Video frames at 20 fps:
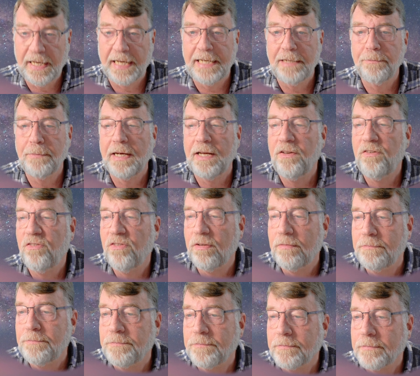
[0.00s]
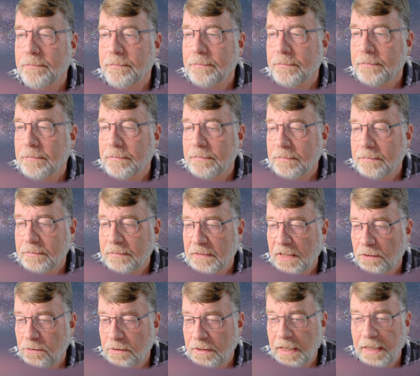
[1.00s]
beds.
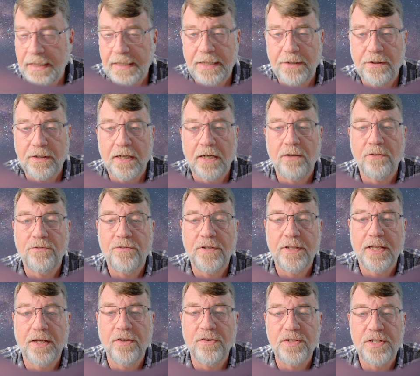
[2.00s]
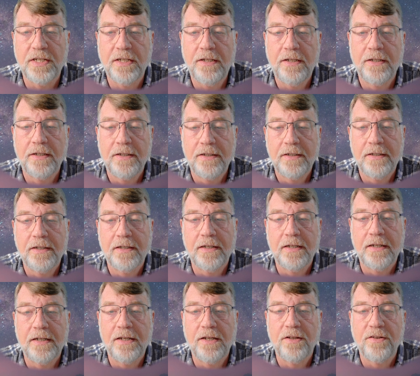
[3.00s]
Okay, now I can't fit those in.
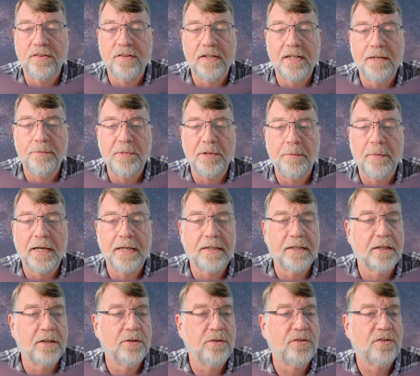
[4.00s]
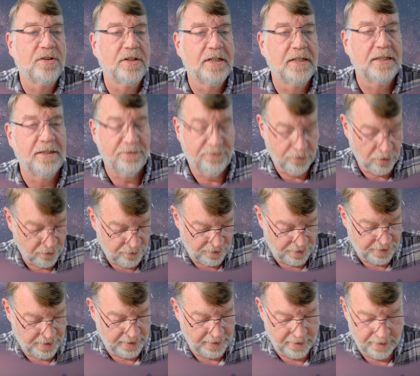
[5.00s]
So let me make those 4 foot
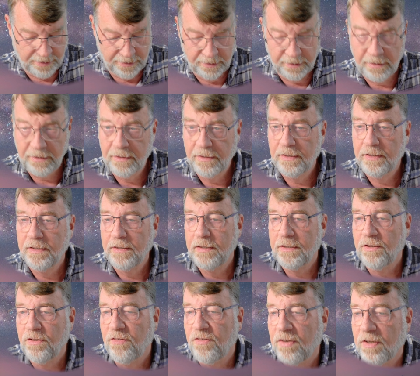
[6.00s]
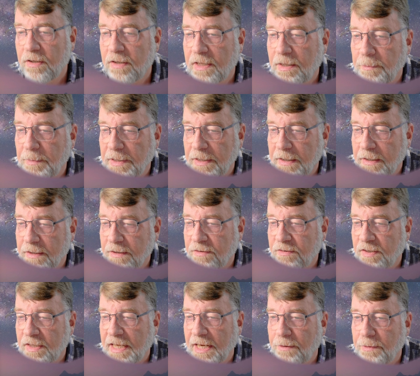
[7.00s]
thick. So let me
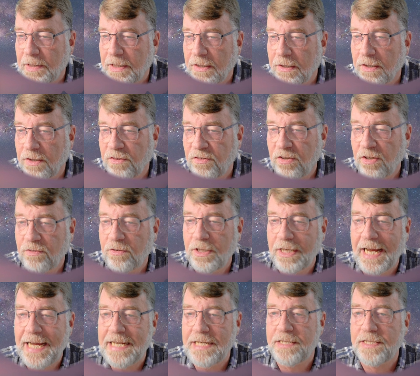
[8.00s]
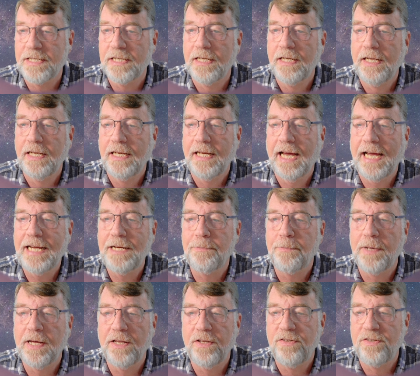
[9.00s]
see how we get on. So I've got 8
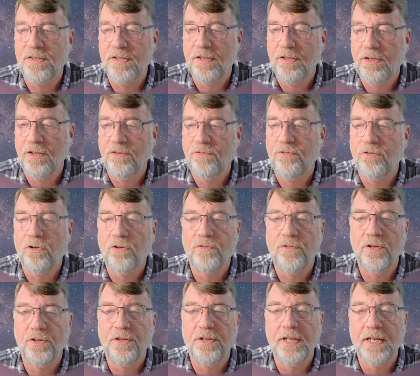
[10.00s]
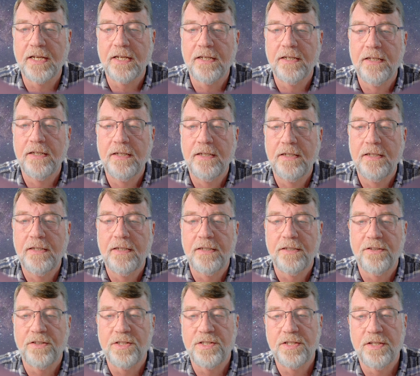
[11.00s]
beds of 4 foot thick.
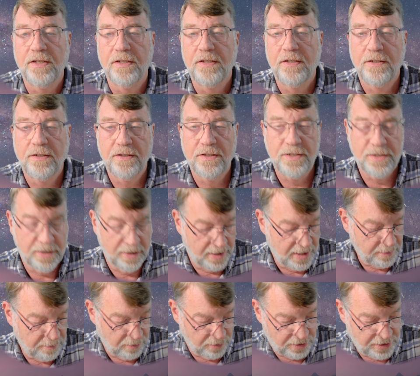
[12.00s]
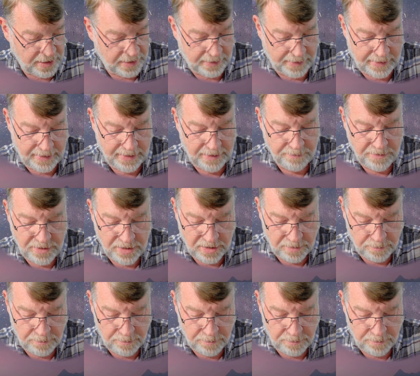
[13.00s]
Just to double check that, let me just